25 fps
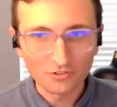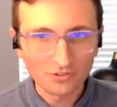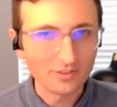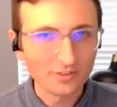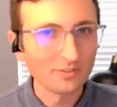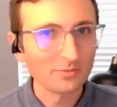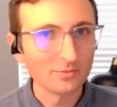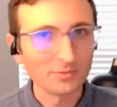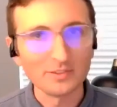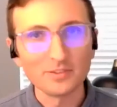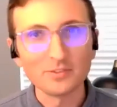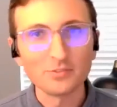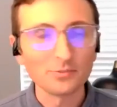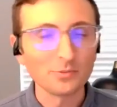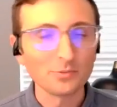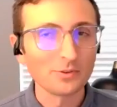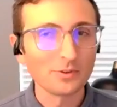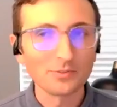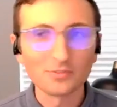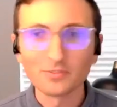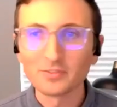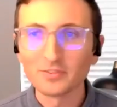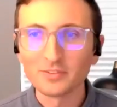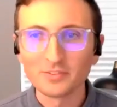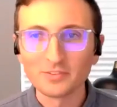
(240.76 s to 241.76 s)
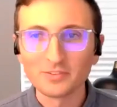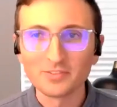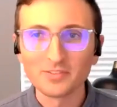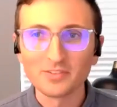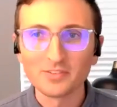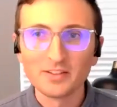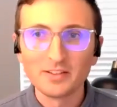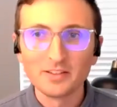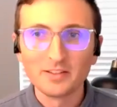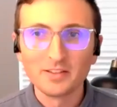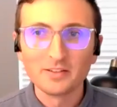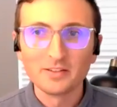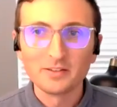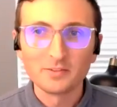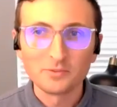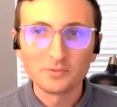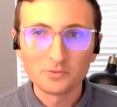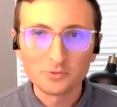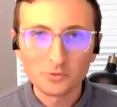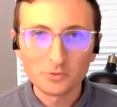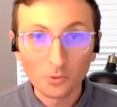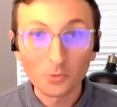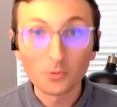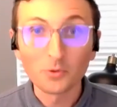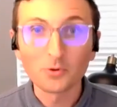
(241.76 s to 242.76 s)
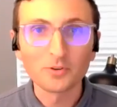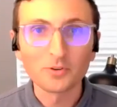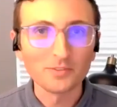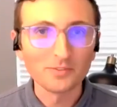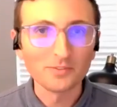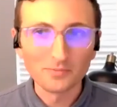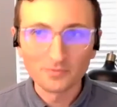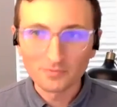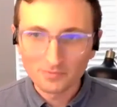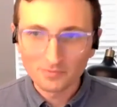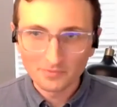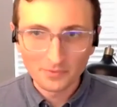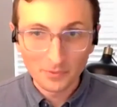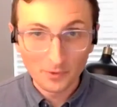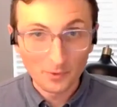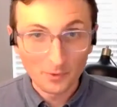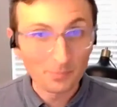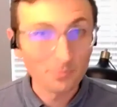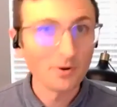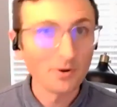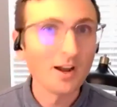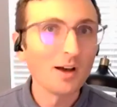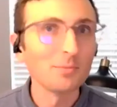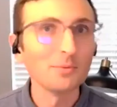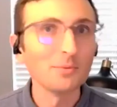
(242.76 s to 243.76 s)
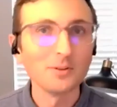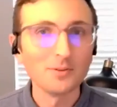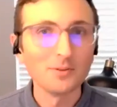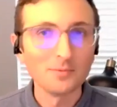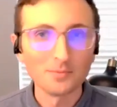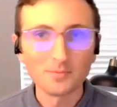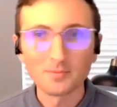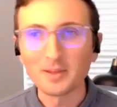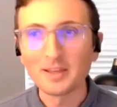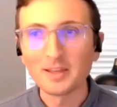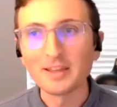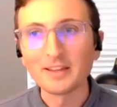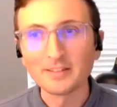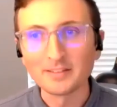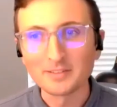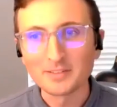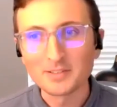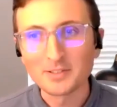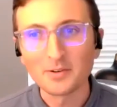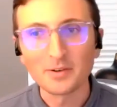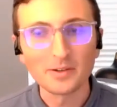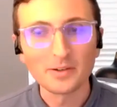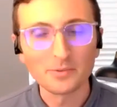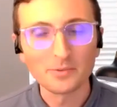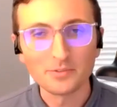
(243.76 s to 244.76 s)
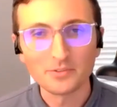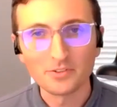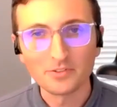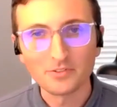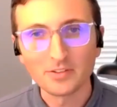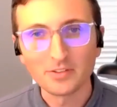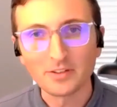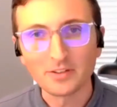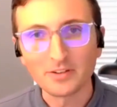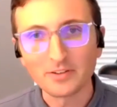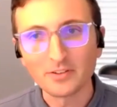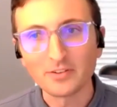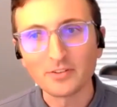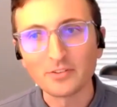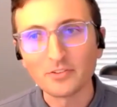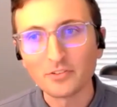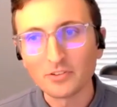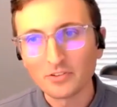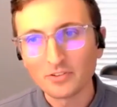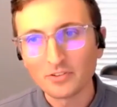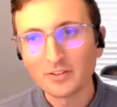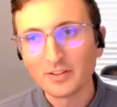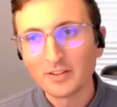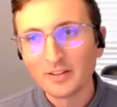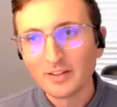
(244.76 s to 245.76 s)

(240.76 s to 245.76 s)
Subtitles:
and resources toward the problem. And so I would just encourage